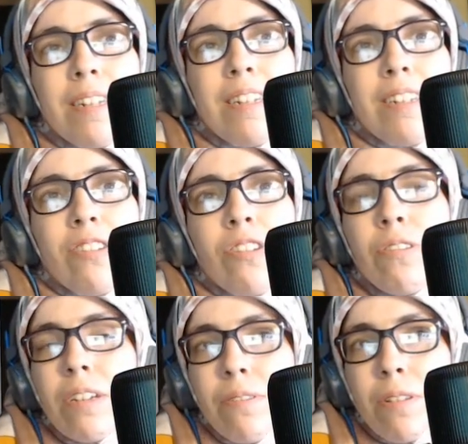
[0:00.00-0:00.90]

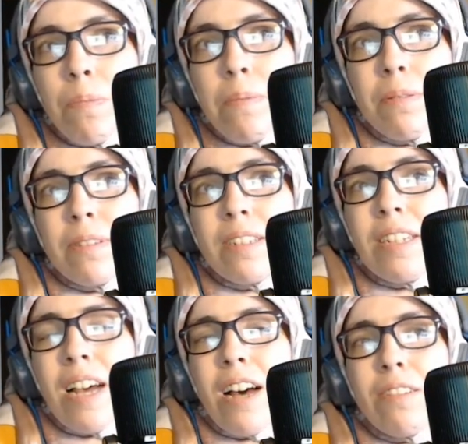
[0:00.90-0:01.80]
joking with people to see
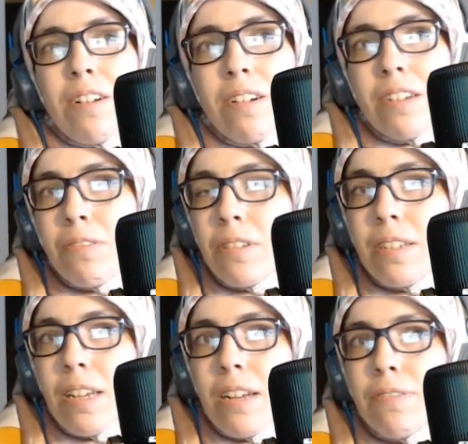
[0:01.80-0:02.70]
how long it will
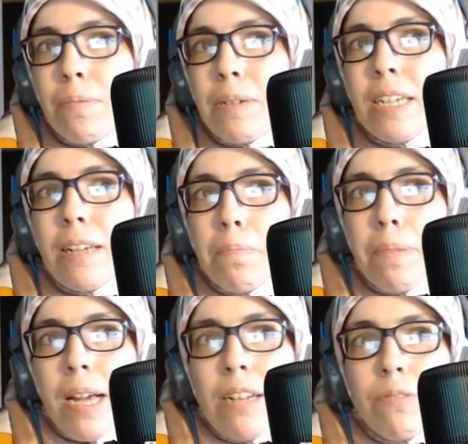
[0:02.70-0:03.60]
take for me to get
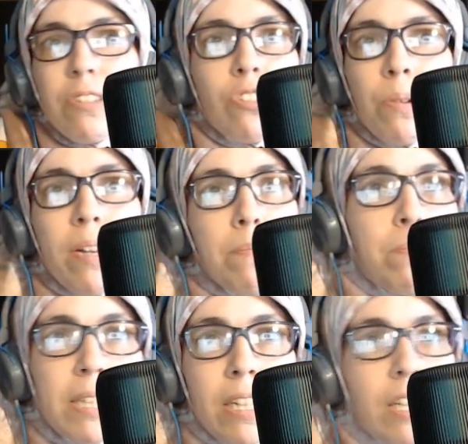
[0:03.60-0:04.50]
banned, which is why I'm
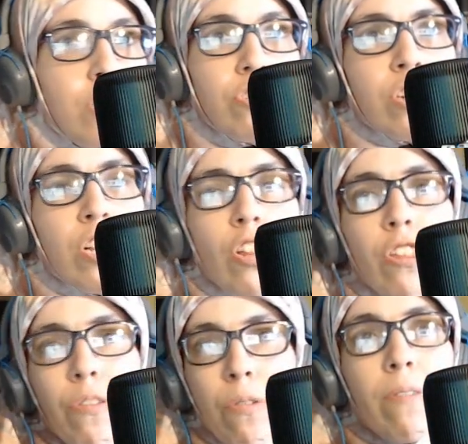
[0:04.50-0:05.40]
basically just
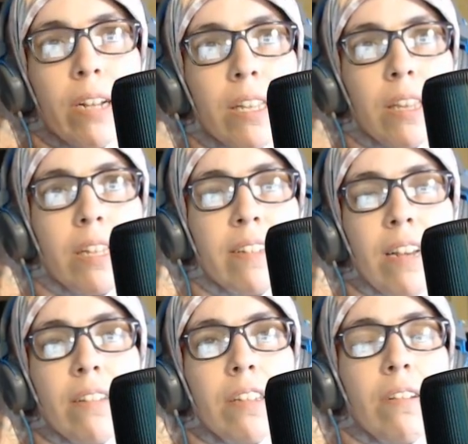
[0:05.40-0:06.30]
throwing things
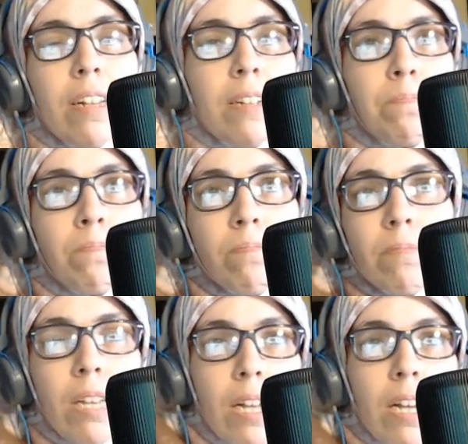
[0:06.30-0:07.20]
out there. Like,
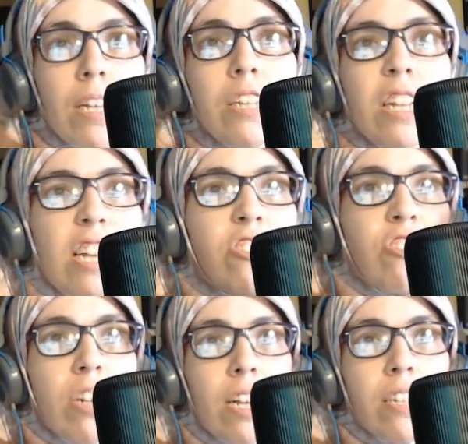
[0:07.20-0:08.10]
yeah, The Last
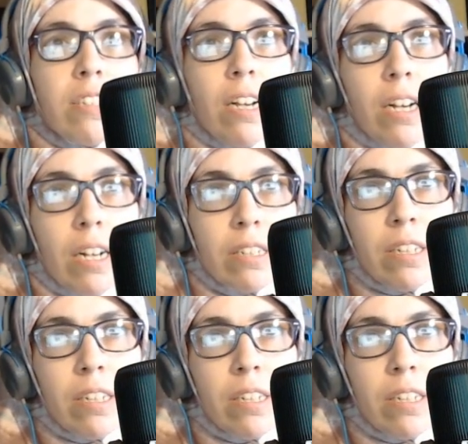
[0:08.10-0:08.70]
Jedi sucked.